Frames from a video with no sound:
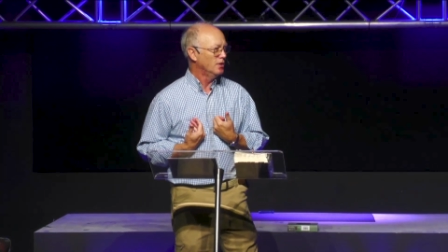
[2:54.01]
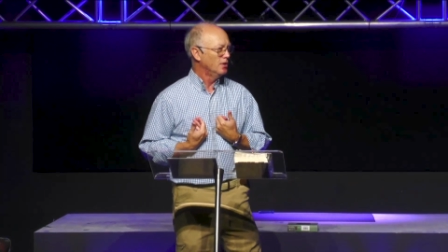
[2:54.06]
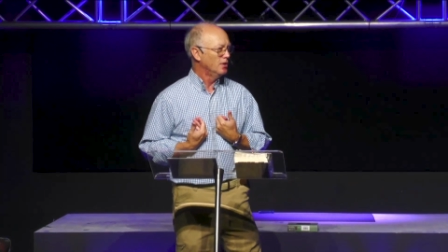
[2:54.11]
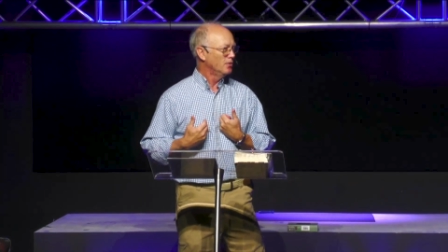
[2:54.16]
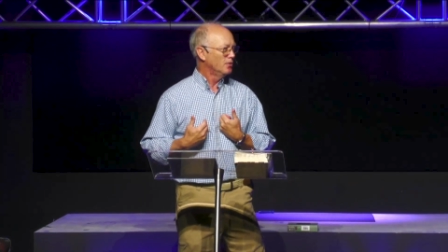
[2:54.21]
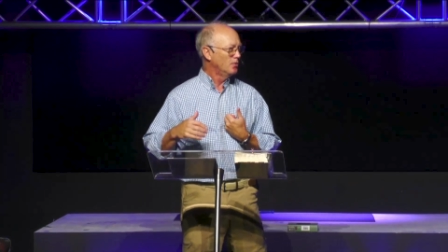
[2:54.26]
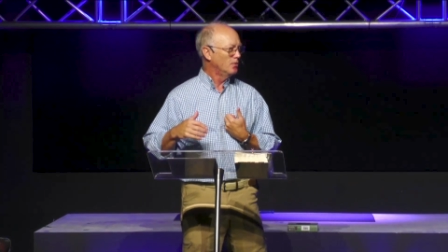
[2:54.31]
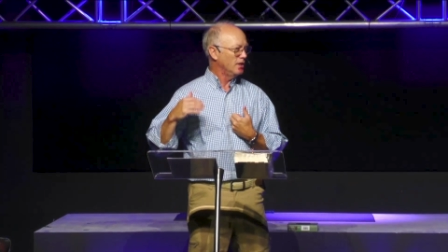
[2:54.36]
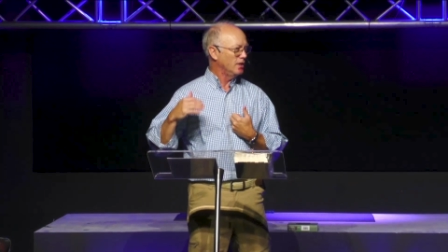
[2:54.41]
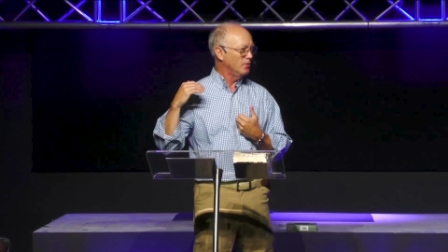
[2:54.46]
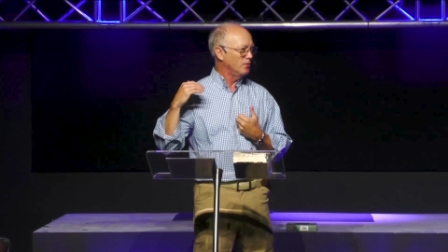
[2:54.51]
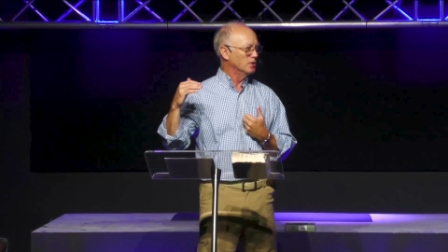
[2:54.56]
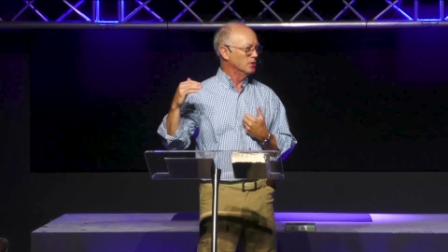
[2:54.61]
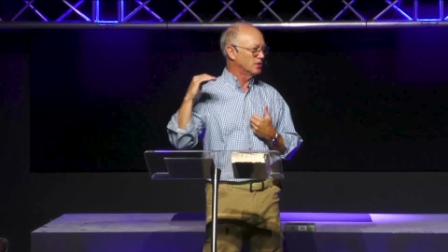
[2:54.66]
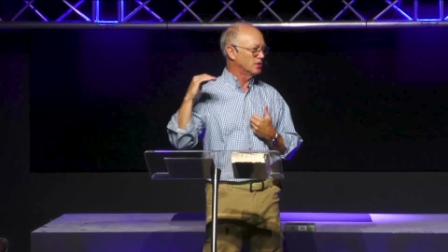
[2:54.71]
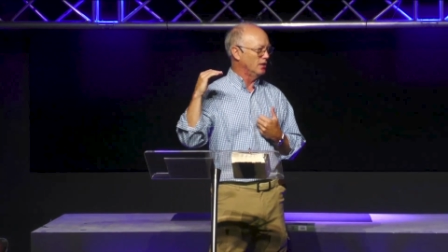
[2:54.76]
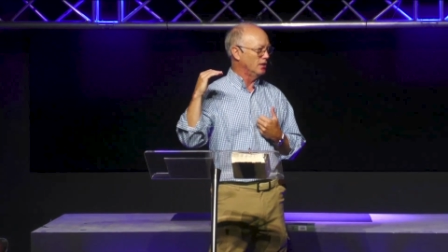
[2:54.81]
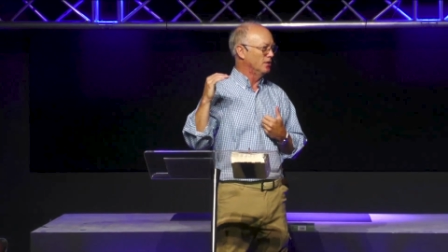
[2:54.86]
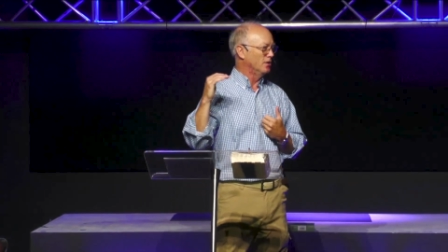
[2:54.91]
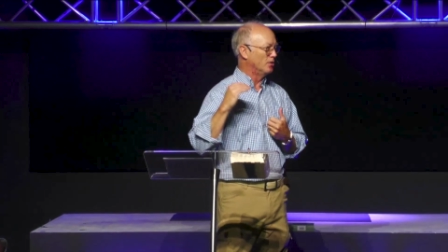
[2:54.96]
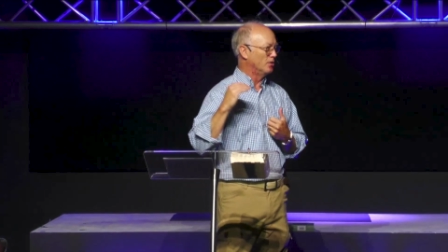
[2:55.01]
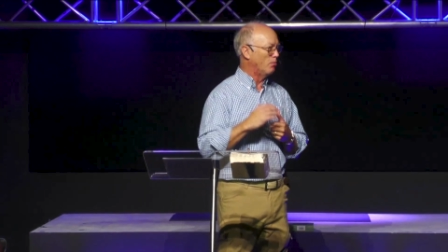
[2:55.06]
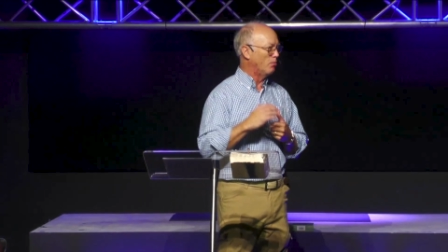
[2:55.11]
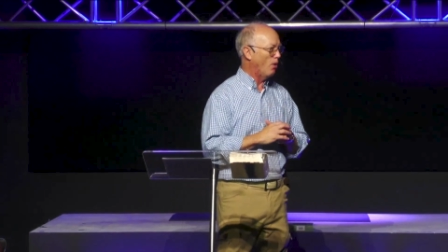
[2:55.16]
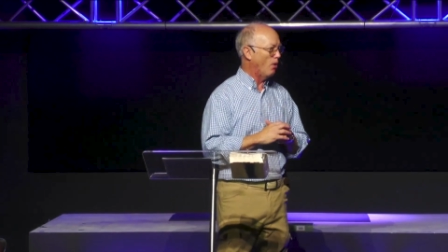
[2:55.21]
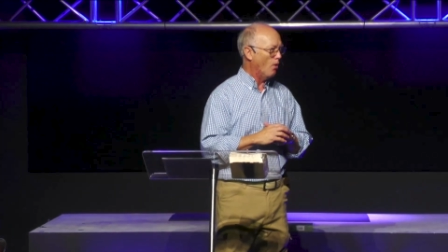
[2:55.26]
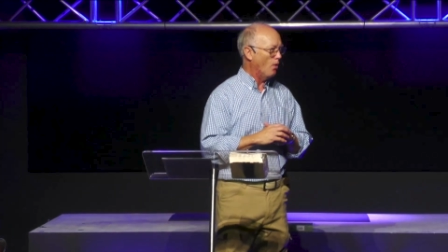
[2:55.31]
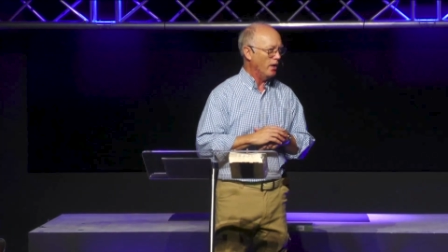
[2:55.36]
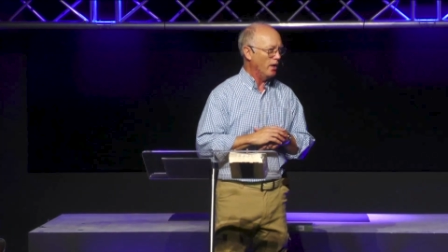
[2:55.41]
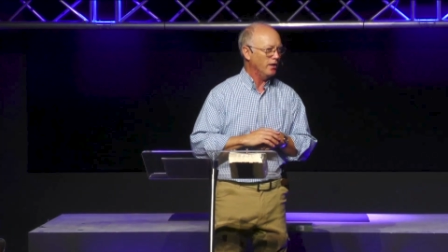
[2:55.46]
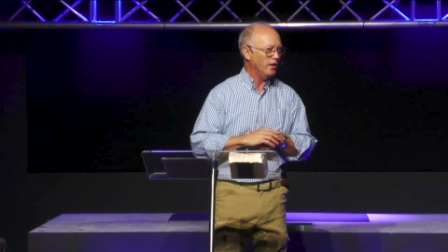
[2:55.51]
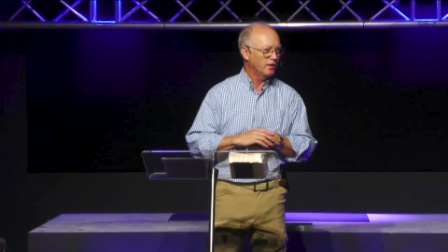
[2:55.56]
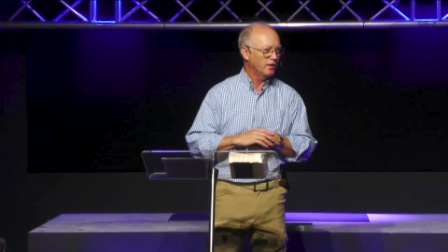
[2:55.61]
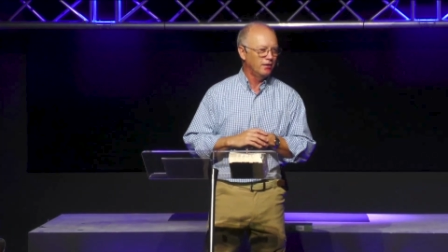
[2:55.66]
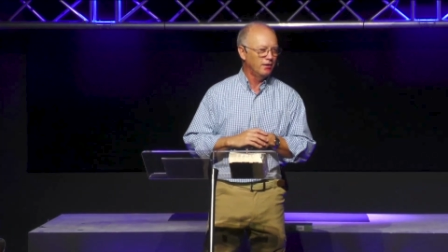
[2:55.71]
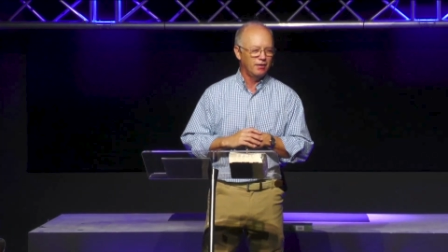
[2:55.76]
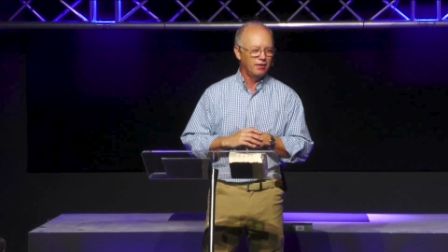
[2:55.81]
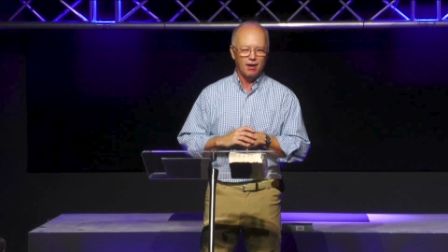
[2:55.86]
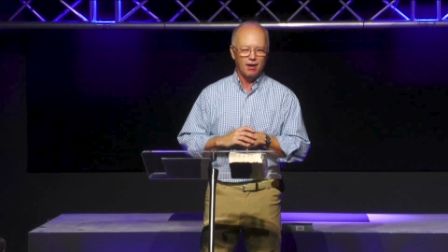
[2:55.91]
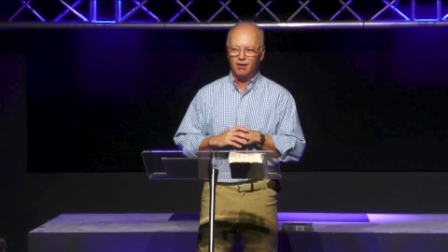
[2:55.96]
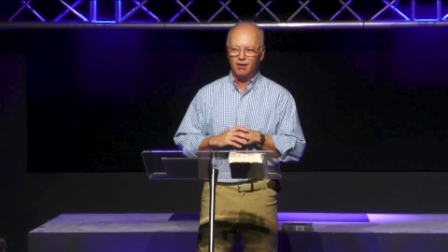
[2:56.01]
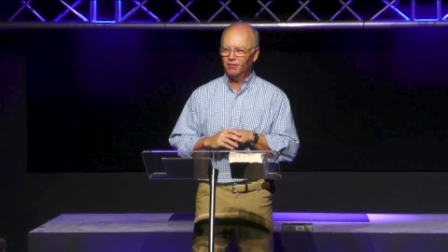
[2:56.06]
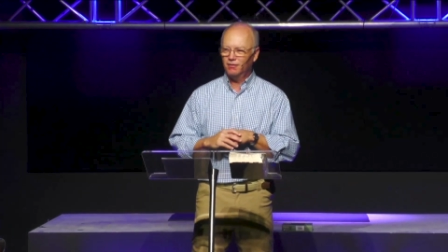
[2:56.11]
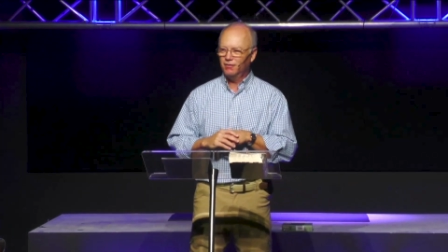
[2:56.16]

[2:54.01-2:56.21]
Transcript: when he was a little boy, you know,